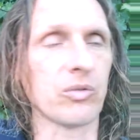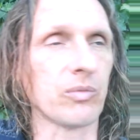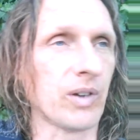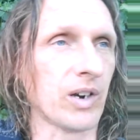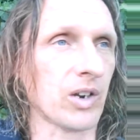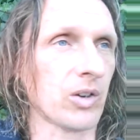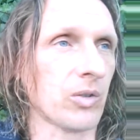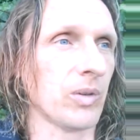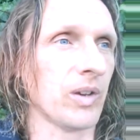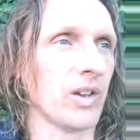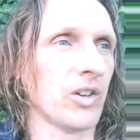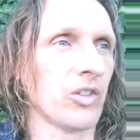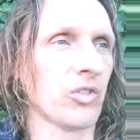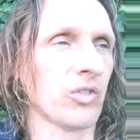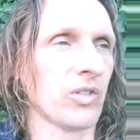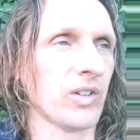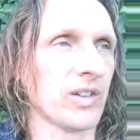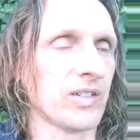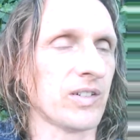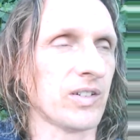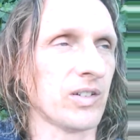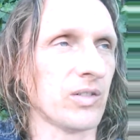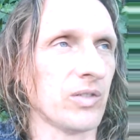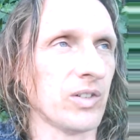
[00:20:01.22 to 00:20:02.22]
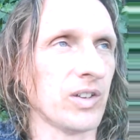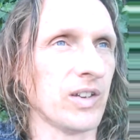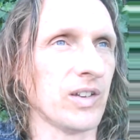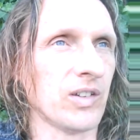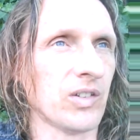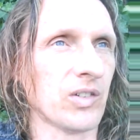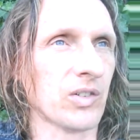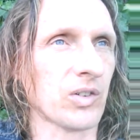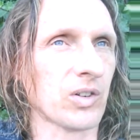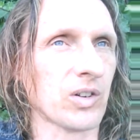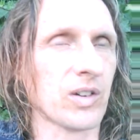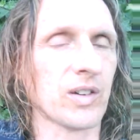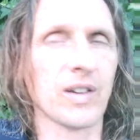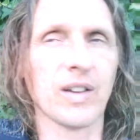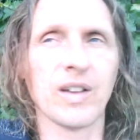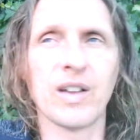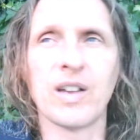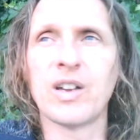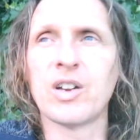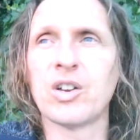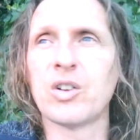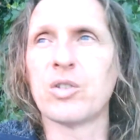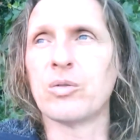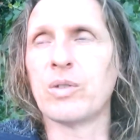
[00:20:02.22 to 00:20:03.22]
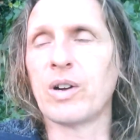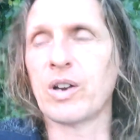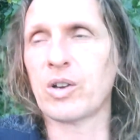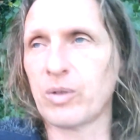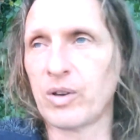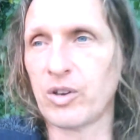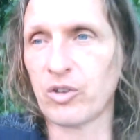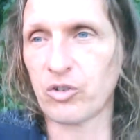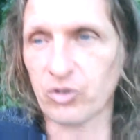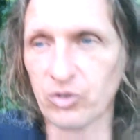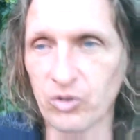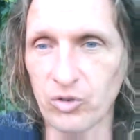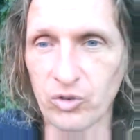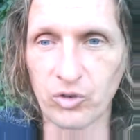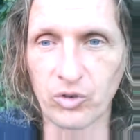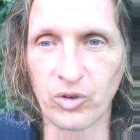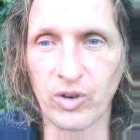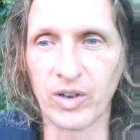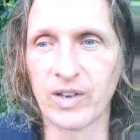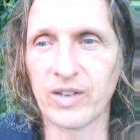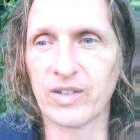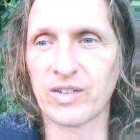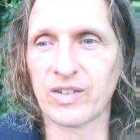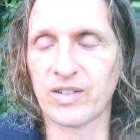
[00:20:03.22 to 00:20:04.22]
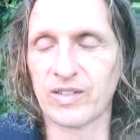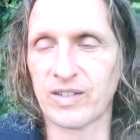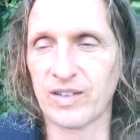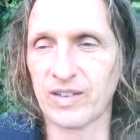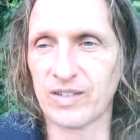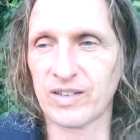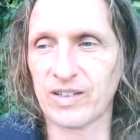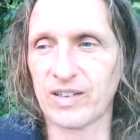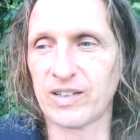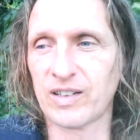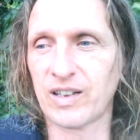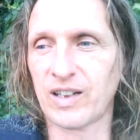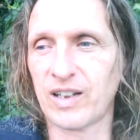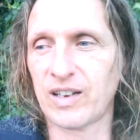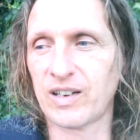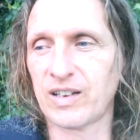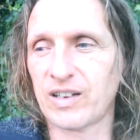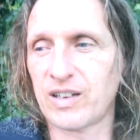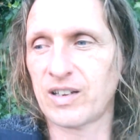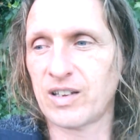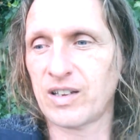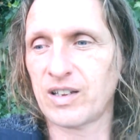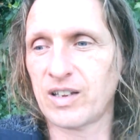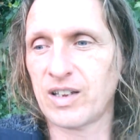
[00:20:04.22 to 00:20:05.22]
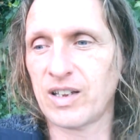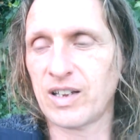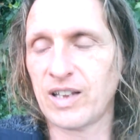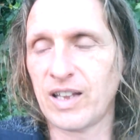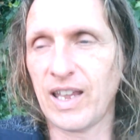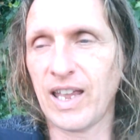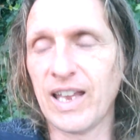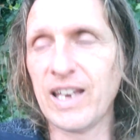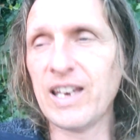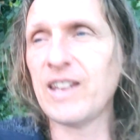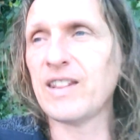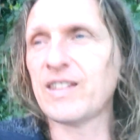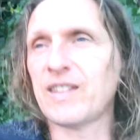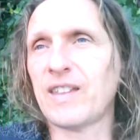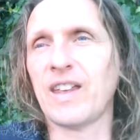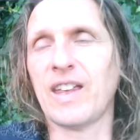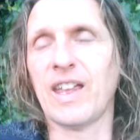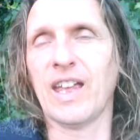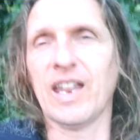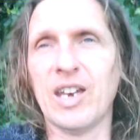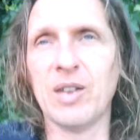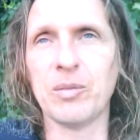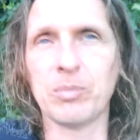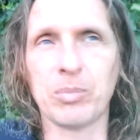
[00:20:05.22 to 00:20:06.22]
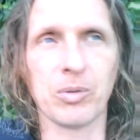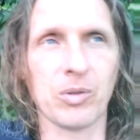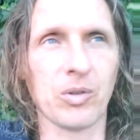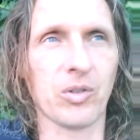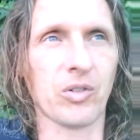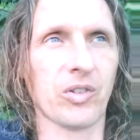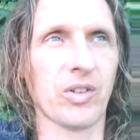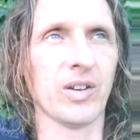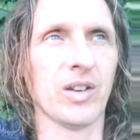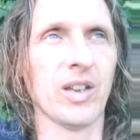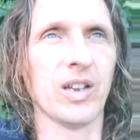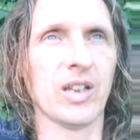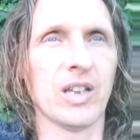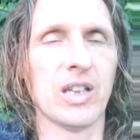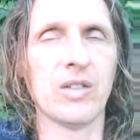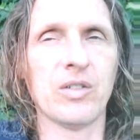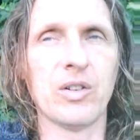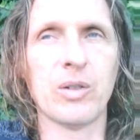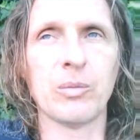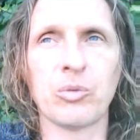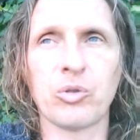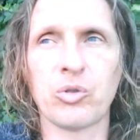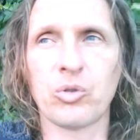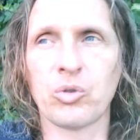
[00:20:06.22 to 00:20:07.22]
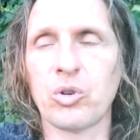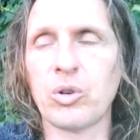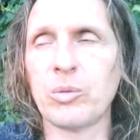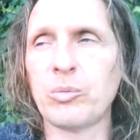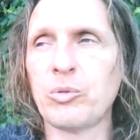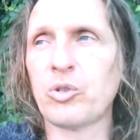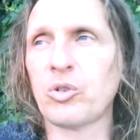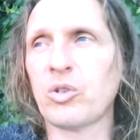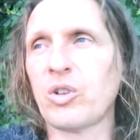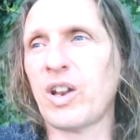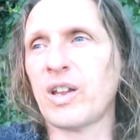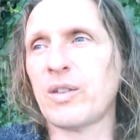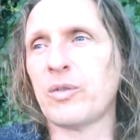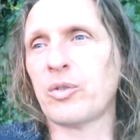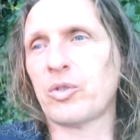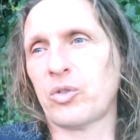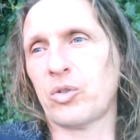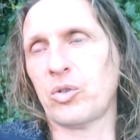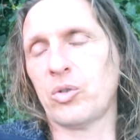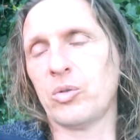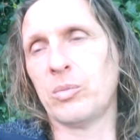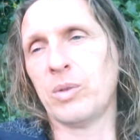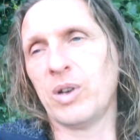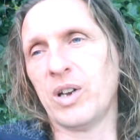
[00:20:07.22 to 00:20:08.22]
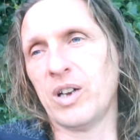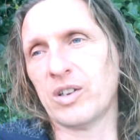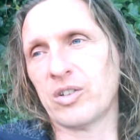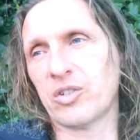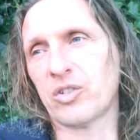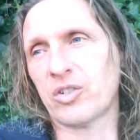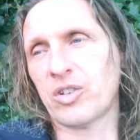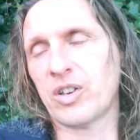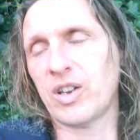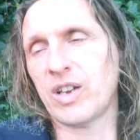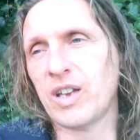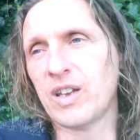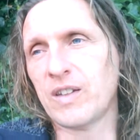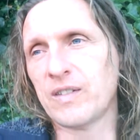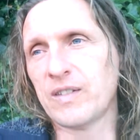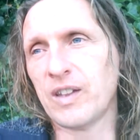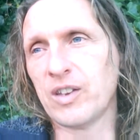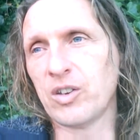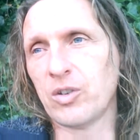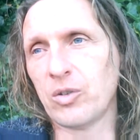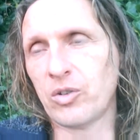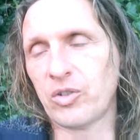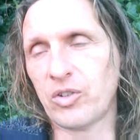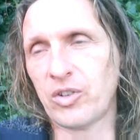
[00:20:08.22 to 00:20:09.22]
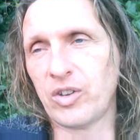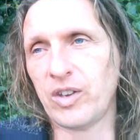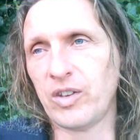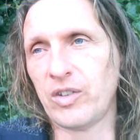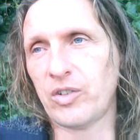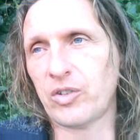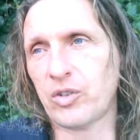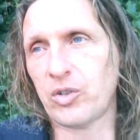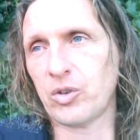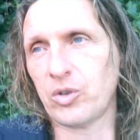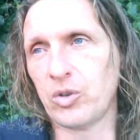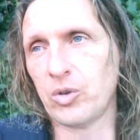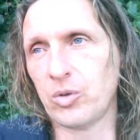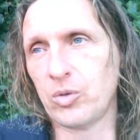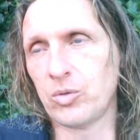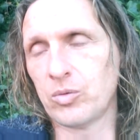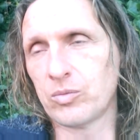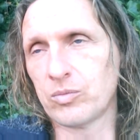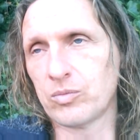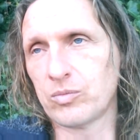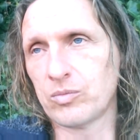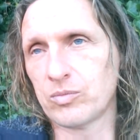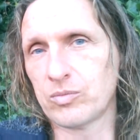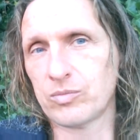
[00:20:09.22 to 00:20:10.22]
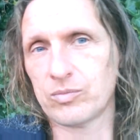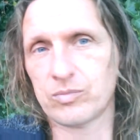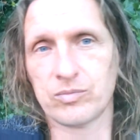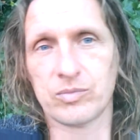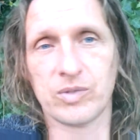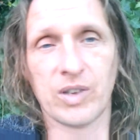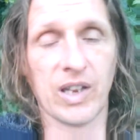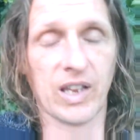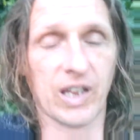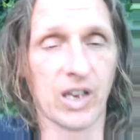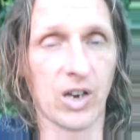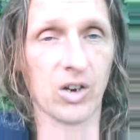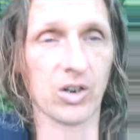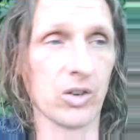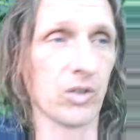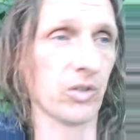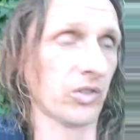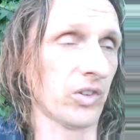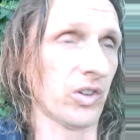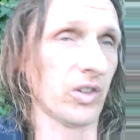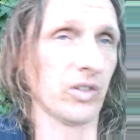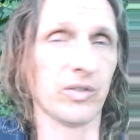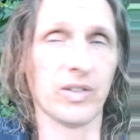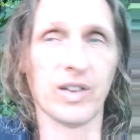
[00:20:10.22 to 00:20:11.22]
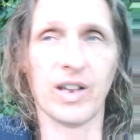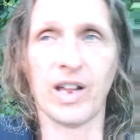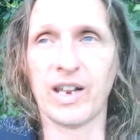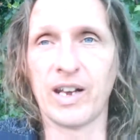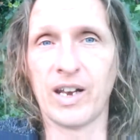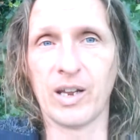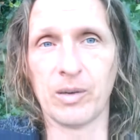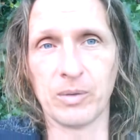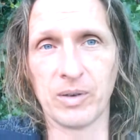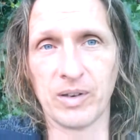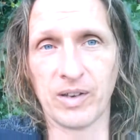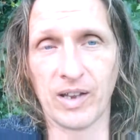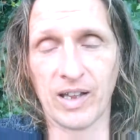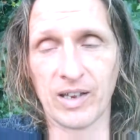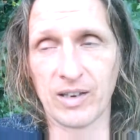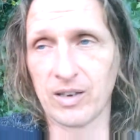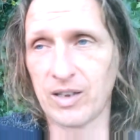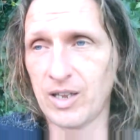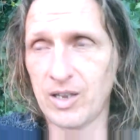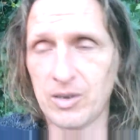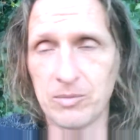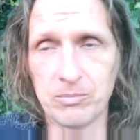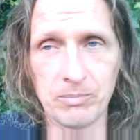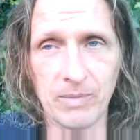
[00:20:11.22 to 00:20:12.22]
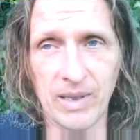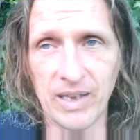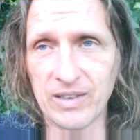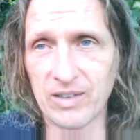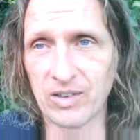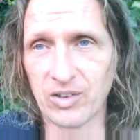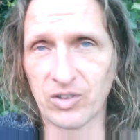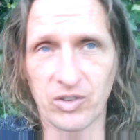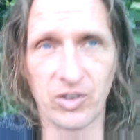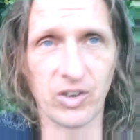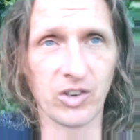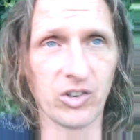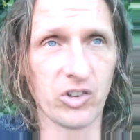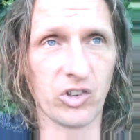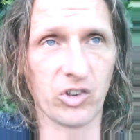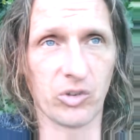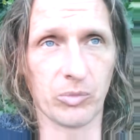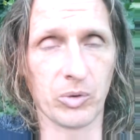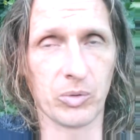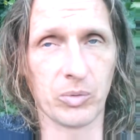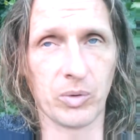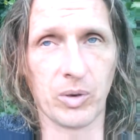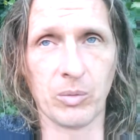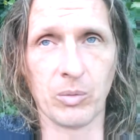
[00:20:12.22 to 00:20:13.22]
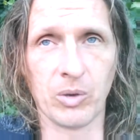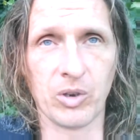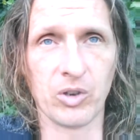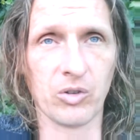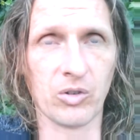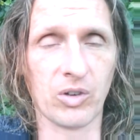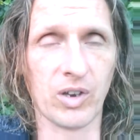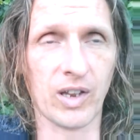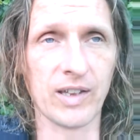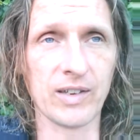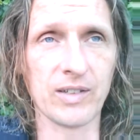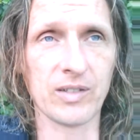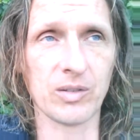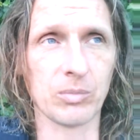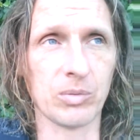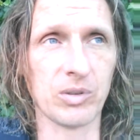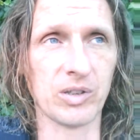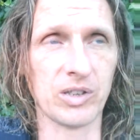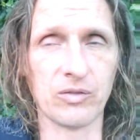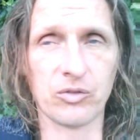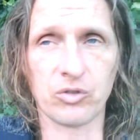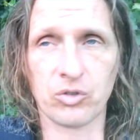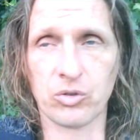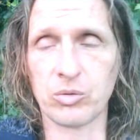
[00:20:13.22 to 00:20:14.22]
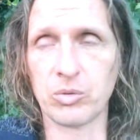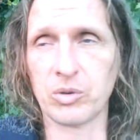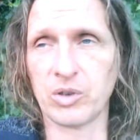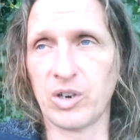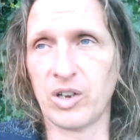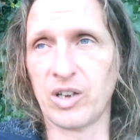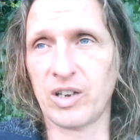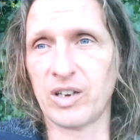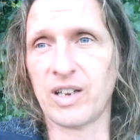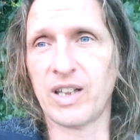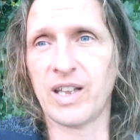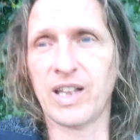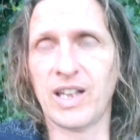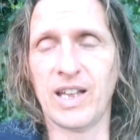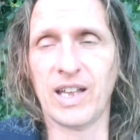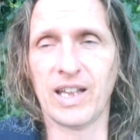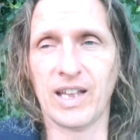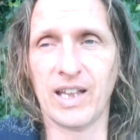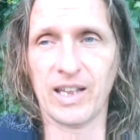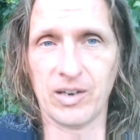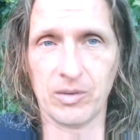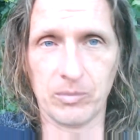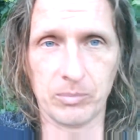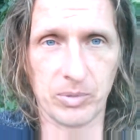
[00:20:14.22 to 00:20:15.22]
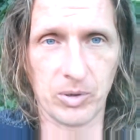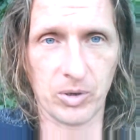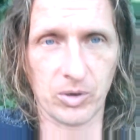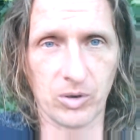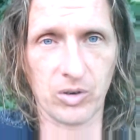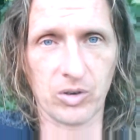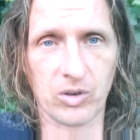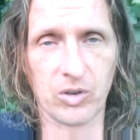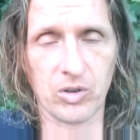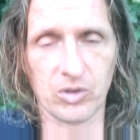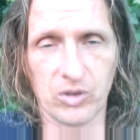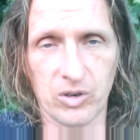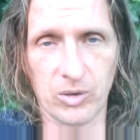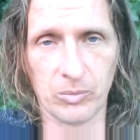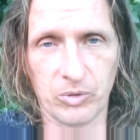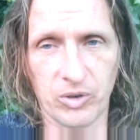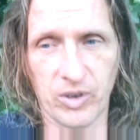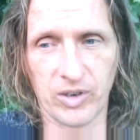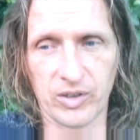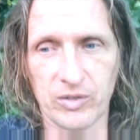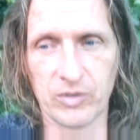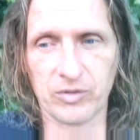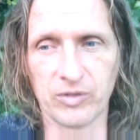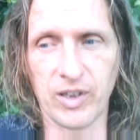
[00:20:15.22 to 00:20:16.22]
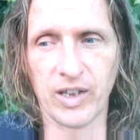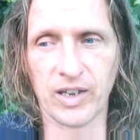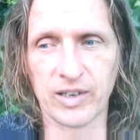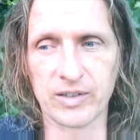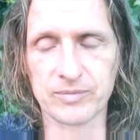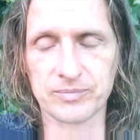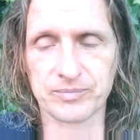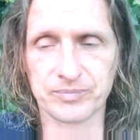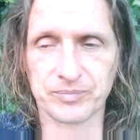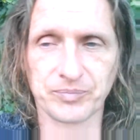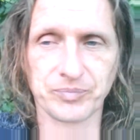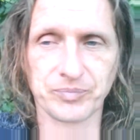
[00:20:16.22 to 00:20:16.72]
in recreational activities or recreational drugs and things like that? Anything, any person, if it absorbs your life so much that you cease to take care of yourself, and I would add, make distinctions between what you'd like to believe, true or not, and empirical or objective fact,